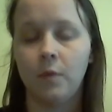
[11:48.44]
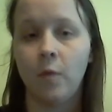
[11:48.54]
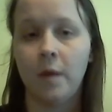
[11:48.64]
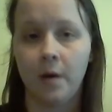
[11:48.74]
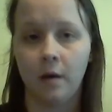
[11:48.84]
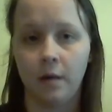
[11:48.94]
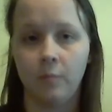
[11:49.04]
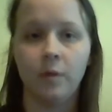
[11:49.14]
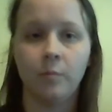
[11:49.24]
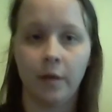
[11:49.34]
weight bearing
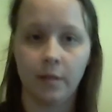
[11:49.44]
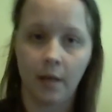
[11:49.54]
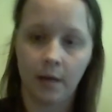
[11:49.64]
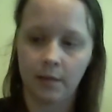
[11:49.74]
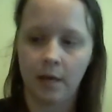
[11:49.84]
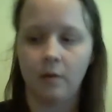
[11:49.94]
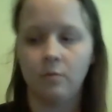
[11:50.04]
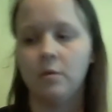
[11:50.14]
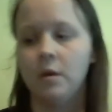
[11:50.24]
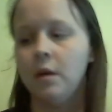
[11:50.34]
with the brace locked
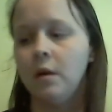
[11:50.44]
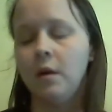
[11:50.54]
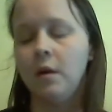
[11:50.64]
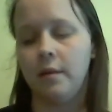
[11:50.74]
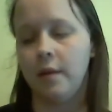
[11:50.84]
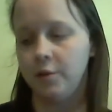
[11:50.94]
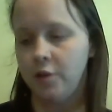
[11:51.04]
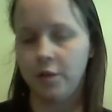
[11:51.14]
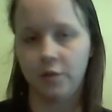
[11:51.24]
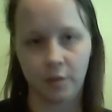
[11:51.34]
out, and then
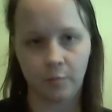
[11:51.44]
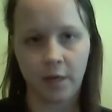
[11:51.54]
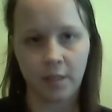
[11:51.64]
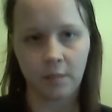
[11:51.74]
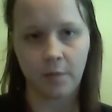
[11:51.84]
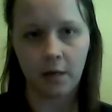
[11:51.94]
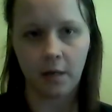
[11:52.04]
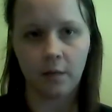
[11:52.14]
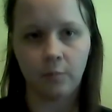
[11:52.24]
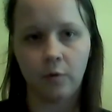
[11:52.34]
changing the brace depending
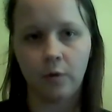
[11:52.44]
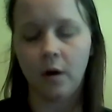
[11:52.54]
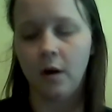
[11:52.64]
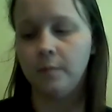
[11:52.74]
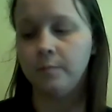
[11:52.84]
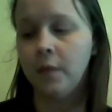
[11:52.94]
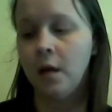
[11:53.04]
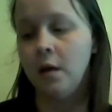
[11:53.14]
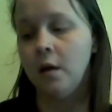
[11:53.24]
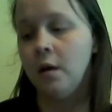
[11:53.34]
on the protocol.
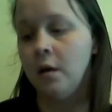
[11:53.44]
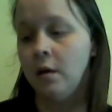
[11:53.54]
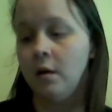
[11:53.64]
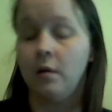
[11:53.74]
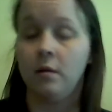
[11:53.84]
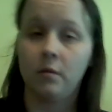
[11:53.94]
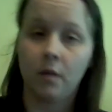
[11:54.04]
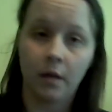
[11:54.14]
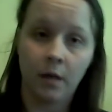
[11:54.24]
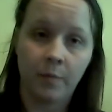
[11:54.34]

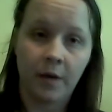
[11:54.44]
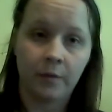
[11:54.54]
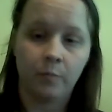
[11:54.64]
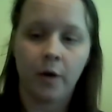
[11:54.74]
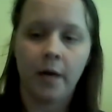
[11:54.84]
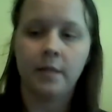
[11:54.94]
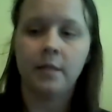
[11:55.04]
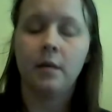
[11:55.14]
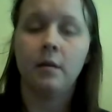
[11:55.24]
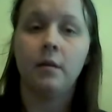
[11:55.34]
Talking about the
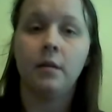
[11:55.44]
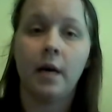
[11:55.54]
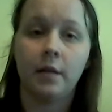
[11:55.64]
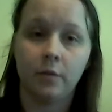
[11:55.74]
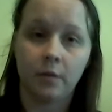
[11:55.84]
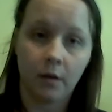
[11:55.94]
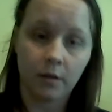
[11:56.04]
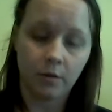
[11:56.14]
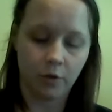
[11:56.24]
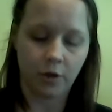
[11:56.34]
brace, the doctor is
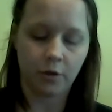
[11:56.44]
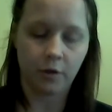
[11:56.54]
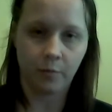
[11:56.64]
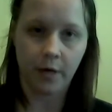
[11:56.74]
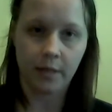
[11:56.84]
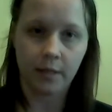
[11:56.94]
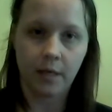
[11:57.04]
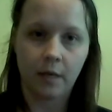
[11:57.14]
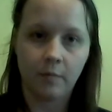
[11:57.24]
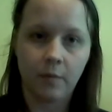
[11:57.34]
also in charge of the brace.
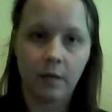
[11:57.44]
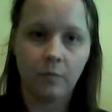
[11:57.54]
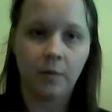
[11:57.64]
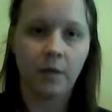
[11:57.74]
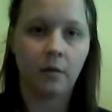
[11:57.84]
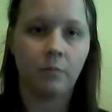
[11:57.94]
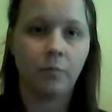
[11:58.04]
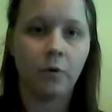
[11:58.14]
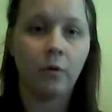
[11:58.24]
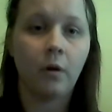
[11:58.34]
It can either be in the
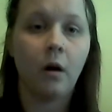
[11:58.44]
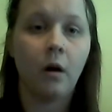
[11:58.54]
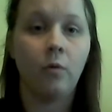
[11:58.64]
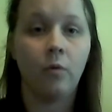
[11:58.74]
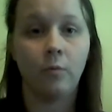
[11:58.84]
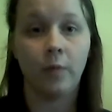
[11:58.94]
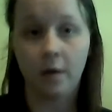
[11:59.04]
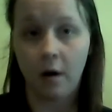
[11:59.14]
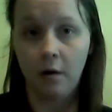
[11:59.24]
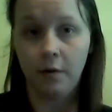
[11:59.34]
protocol, or we
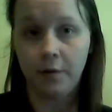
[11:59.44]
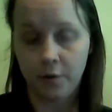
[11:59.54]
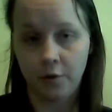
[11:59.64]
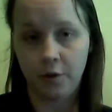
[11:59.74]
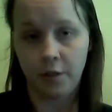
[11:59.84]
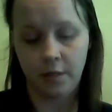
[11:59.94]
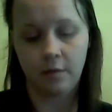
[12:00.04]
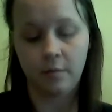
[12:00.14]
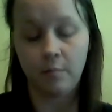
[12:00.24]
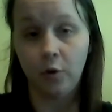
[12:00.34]
call the surgeon
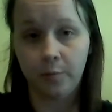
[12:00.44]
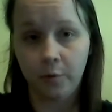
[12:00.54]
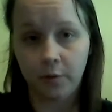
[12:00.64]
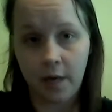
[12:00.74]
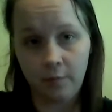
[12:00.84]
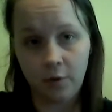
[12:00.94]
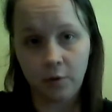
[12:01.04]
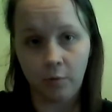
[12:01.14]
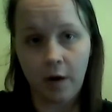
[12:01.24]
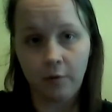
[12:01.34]
multiple times
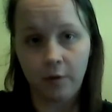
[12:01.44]
throughout